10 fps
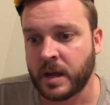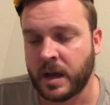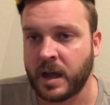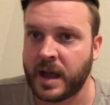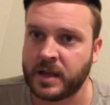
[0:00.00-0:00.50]

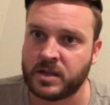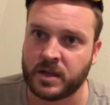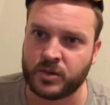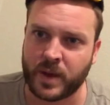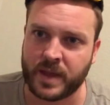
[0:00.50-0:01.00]
I
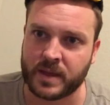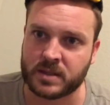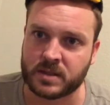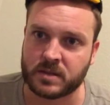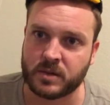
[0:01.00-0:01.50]
think
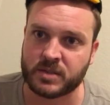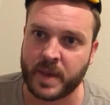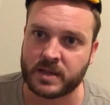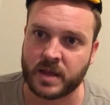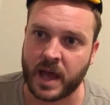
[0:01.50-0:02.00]
this
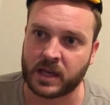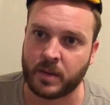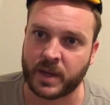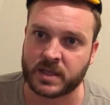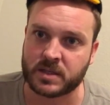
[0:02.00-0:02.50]
makes the
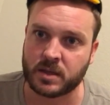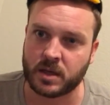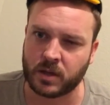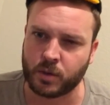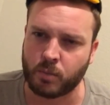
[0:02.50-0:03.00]
economics
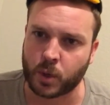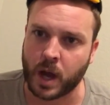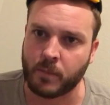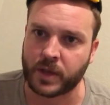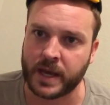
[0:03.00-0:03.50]
a little more
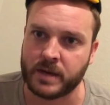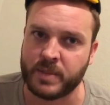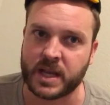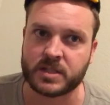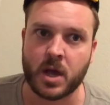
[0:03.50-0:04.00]
complicated,
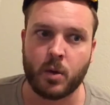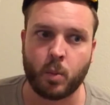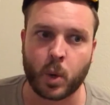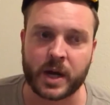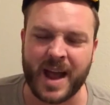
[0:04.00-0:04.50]
because
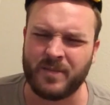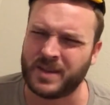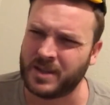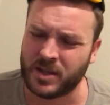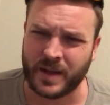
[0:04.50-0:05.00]
we're gonna have,
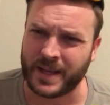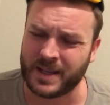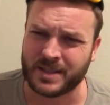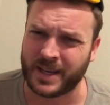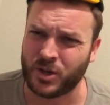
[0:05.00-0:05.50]
like,
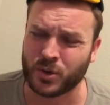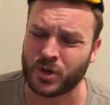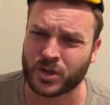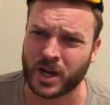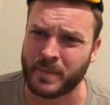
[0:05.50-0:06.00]
it's like
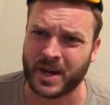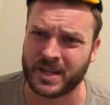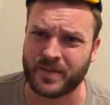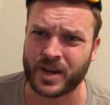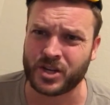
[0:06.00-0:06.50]
you're talking
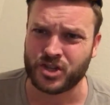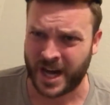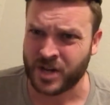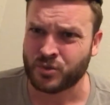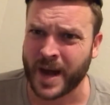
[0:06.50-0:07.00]
about different
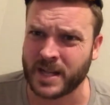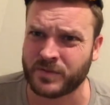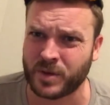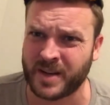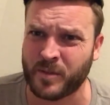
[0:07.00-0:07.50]
exchange rates
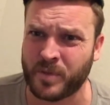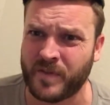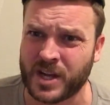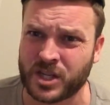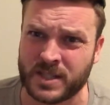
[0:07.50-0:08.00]
for different
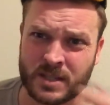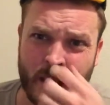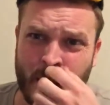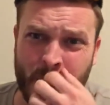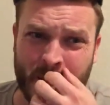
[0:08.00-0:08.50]
professions,
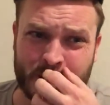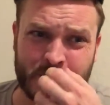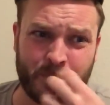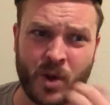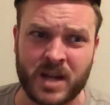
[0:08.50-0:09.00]
because
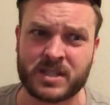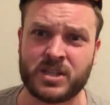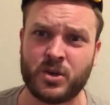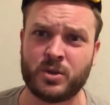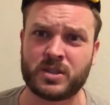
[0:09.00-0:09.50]
the
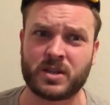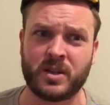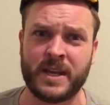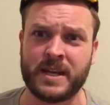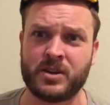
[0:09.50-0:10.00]
prostitute's
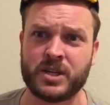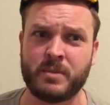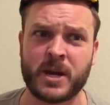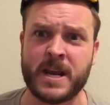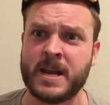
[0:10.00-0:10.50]
clean energy
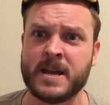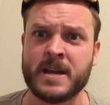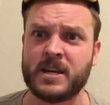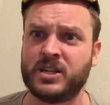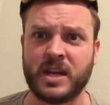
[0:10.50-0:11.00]
money
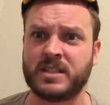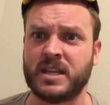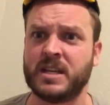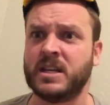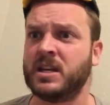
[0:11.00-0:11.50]

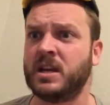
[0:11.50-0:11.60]
doesn't